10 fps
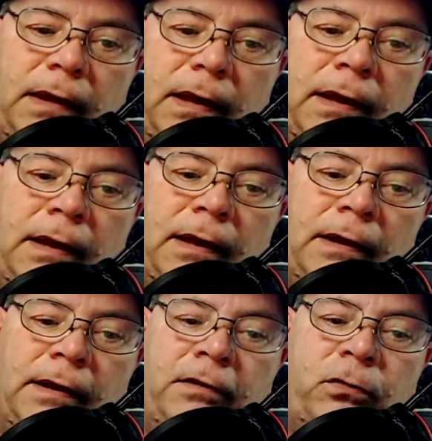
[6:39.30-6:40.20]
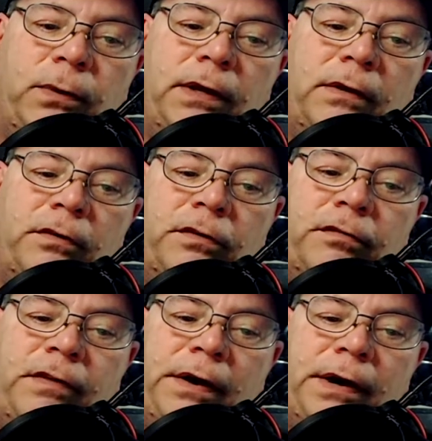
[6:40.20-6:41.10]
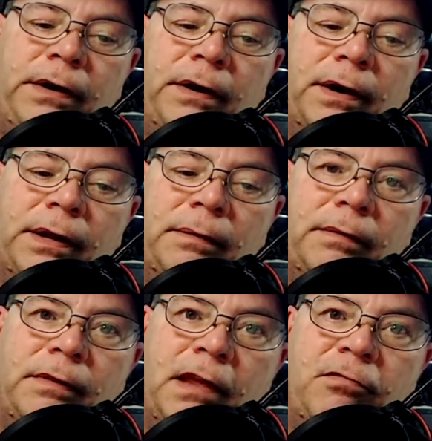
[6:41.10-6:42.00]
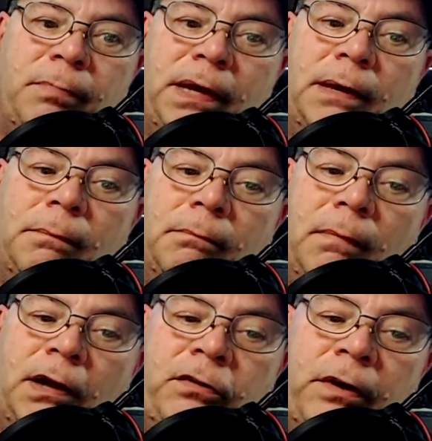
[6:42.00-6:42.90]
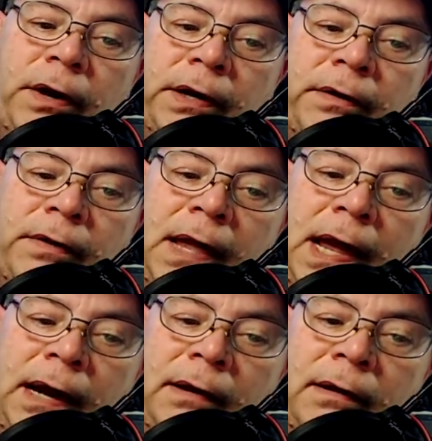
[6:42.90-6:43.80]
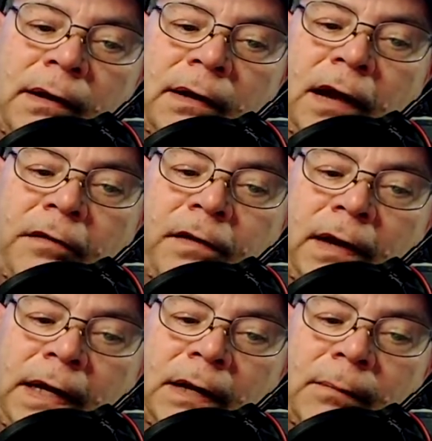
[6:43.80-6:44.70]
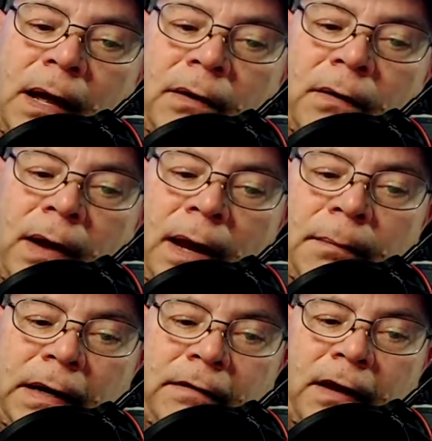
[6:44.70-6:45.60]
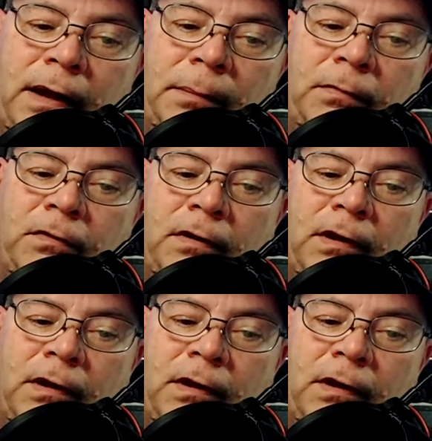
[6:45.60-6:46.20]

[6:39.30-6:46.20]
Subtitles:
And its wheels are very dirty. They've been much dirtier than that. I've cleaned them I don't know how many times.